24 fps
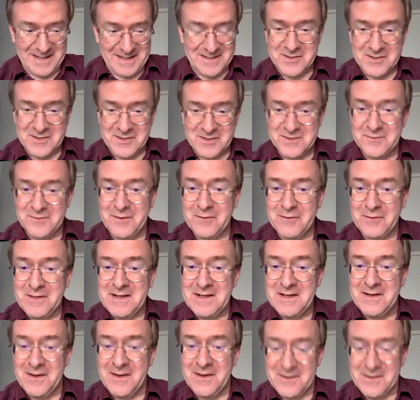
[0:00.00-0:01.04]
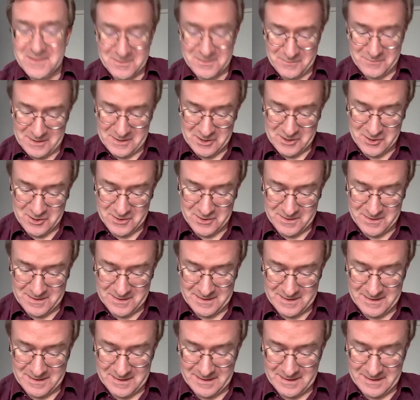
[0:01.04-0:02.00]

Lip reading: just the very last question.